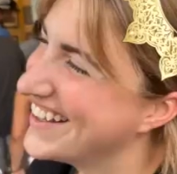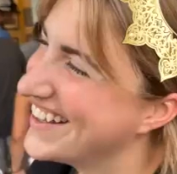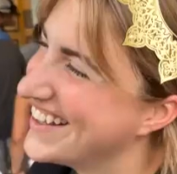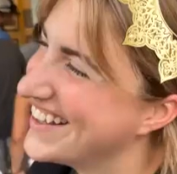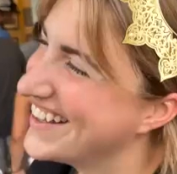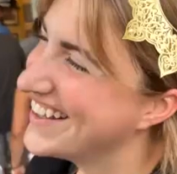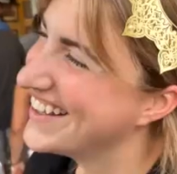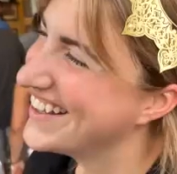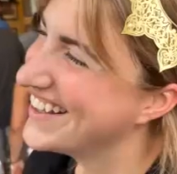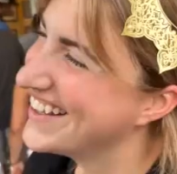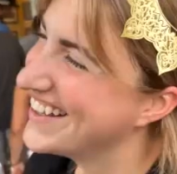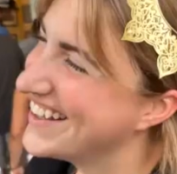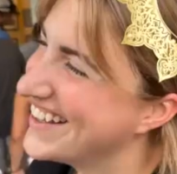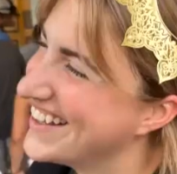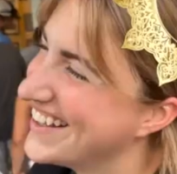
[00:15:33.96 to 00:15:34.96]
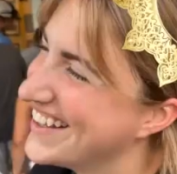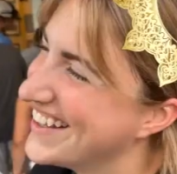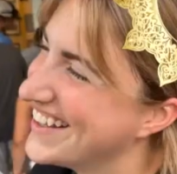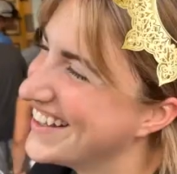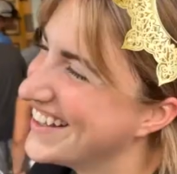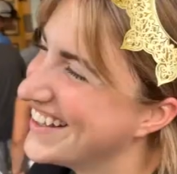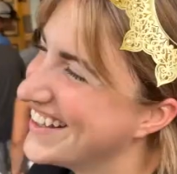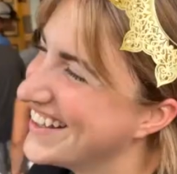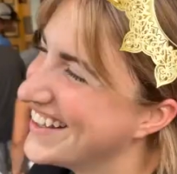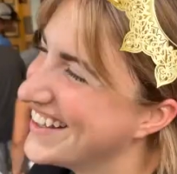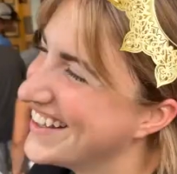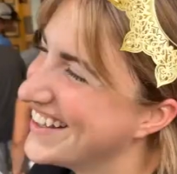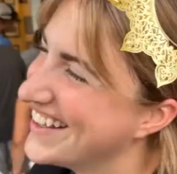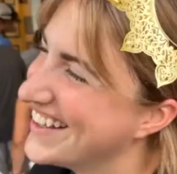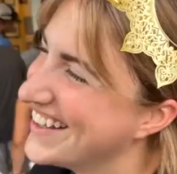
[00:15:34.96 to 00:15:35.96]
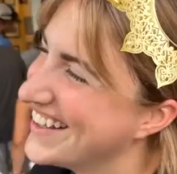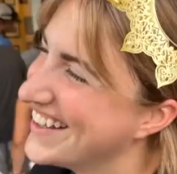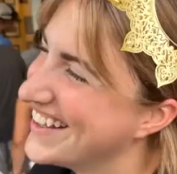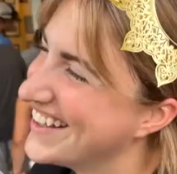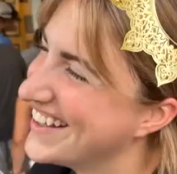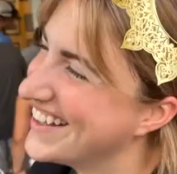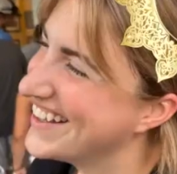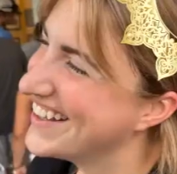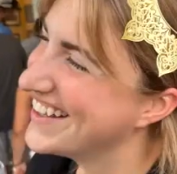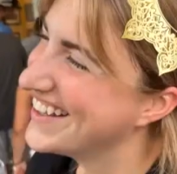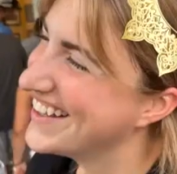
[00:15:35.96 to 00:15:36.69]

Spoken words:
Sharpen tool can